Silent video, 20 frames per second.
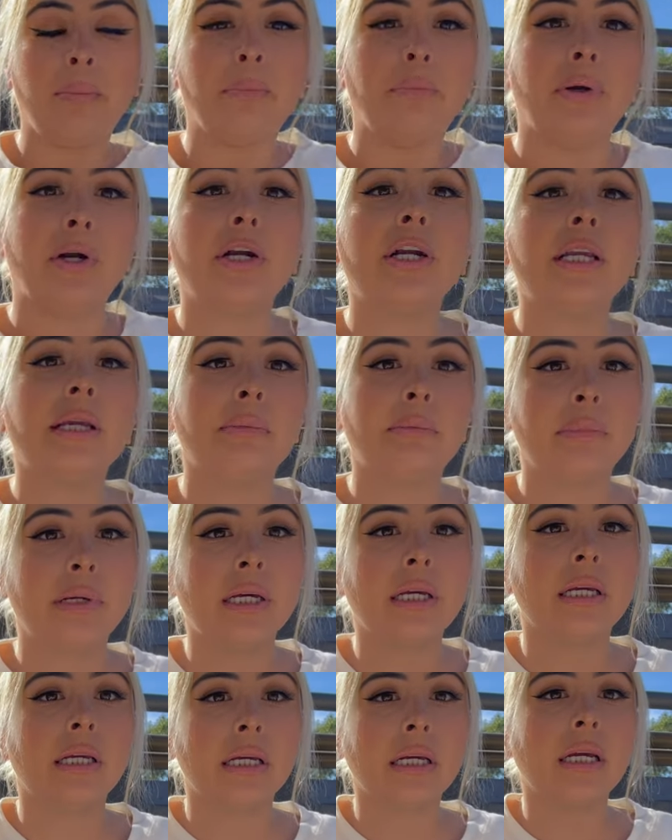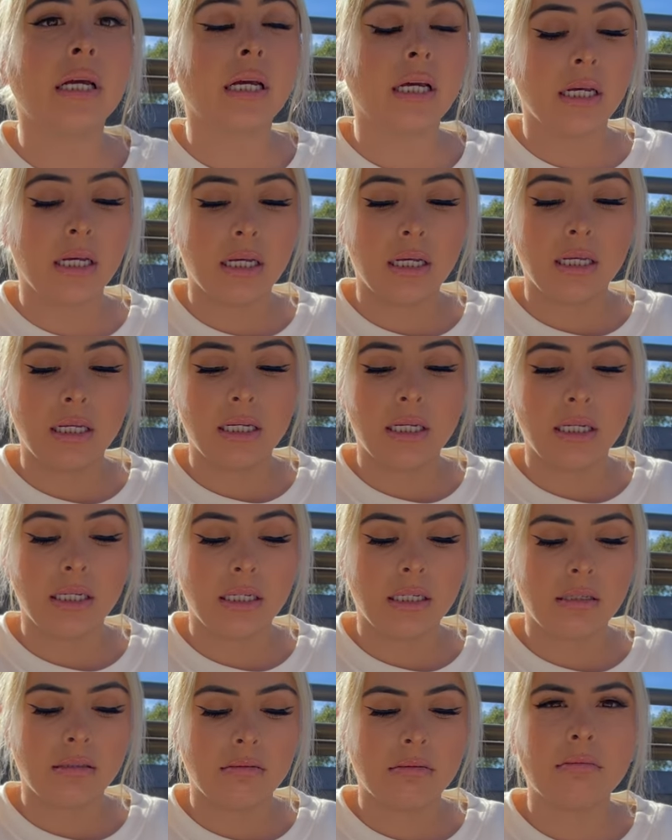pretty big.
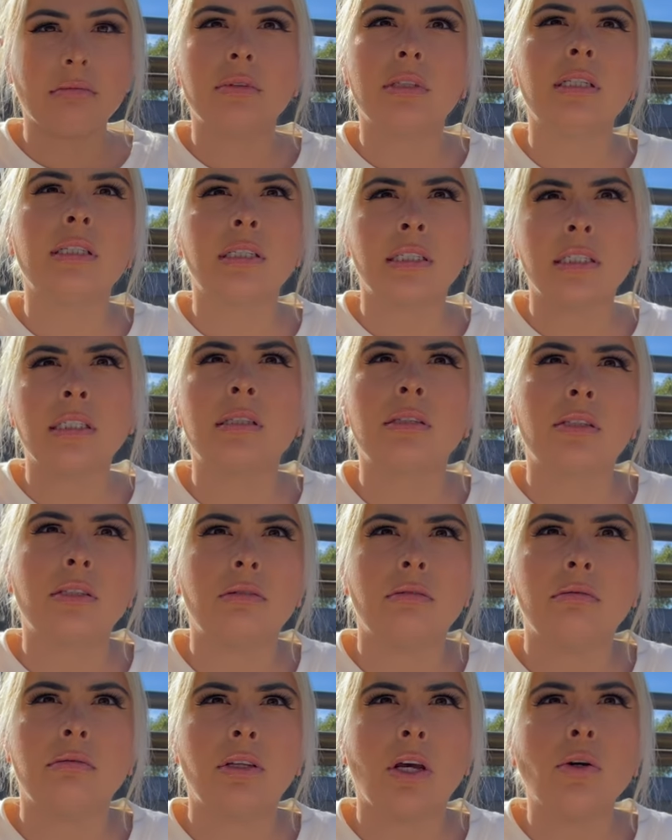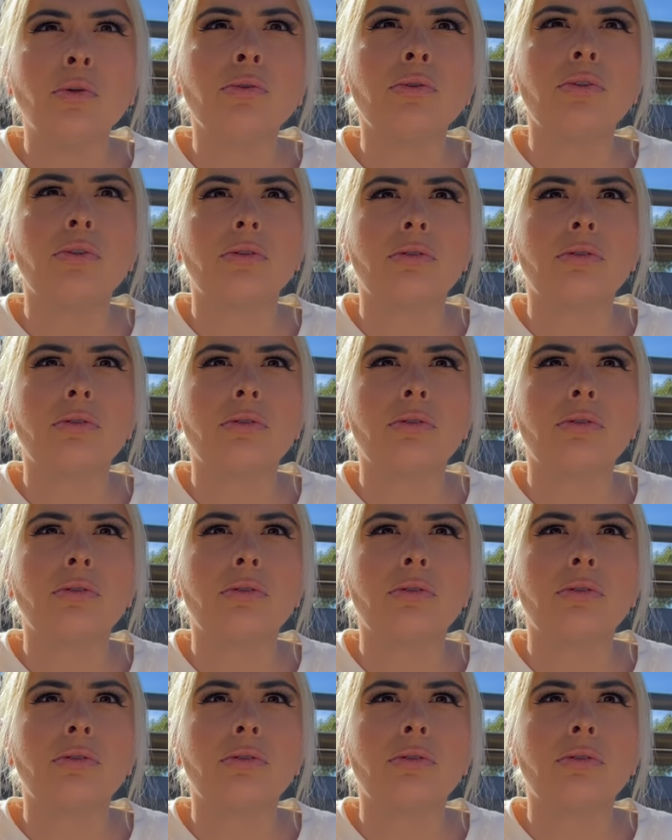Is this toast?